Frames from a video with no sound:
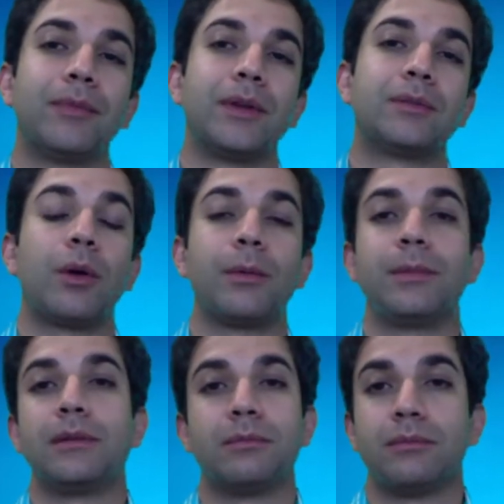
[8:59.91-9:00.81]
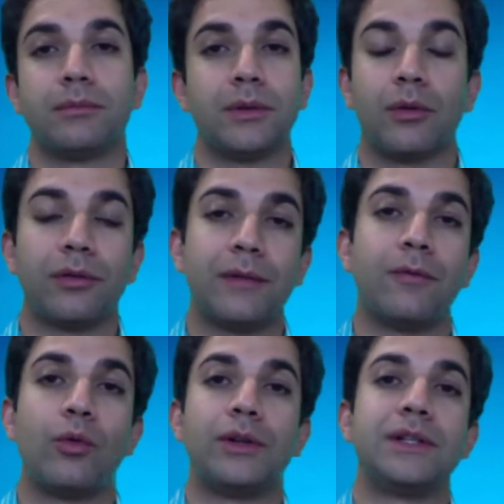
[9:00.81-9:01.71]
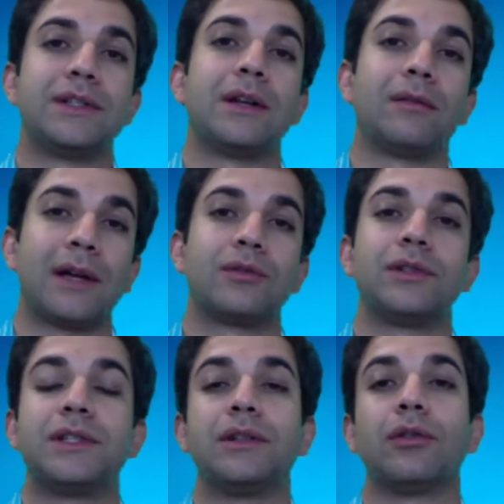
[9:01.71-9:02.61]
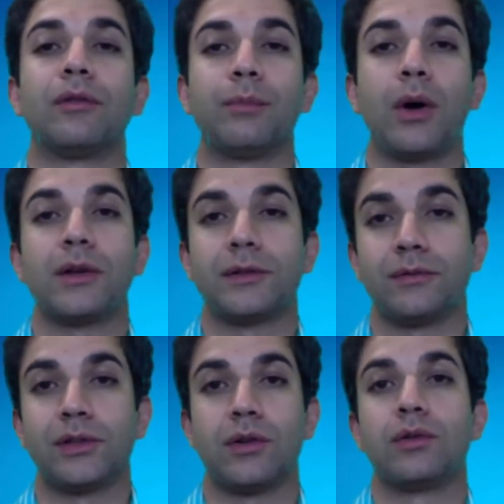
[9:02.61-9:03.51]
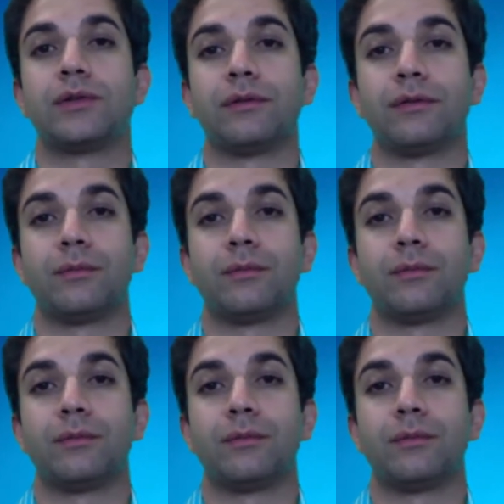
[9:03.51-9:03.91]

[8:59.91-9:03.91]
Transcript: It's probably been 3-4 years that I've actually seen a lot of positive results of